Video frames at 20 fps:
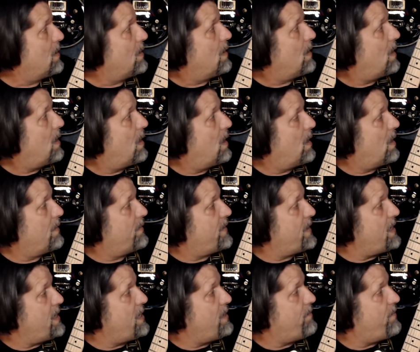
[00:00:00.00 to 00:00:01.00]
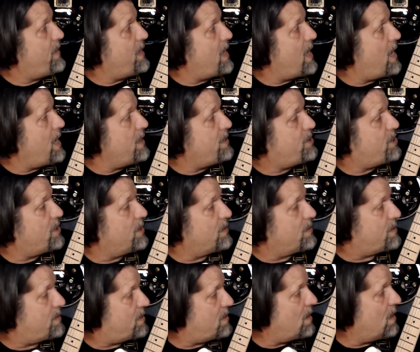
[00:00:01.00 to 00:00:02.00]
The
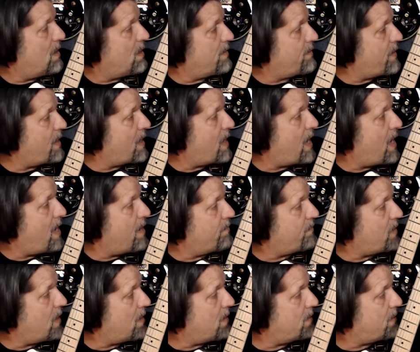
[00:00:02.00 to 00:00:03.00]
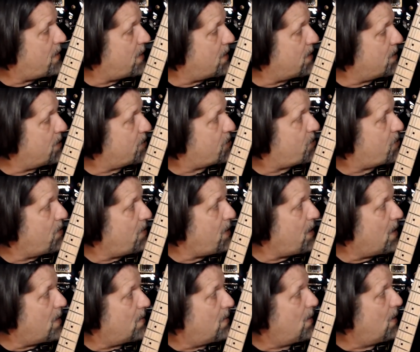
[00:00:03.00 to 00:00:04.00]
EVHs that I have down at the end of the
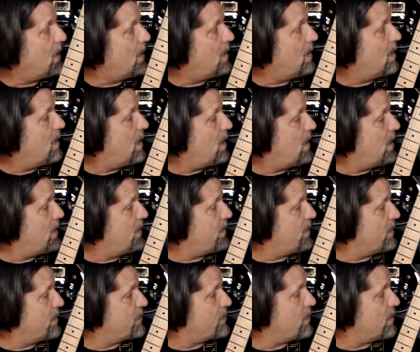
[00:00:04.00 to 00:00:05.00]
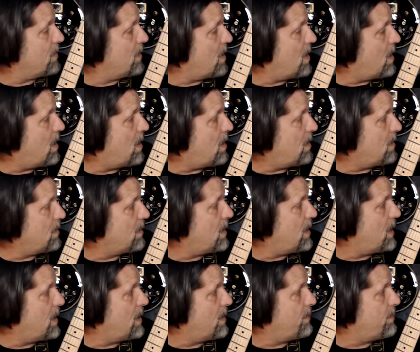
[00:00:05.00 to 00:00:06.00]
studio, those are
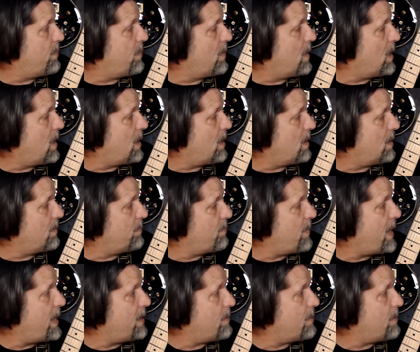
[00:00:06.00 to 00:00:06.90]
all made in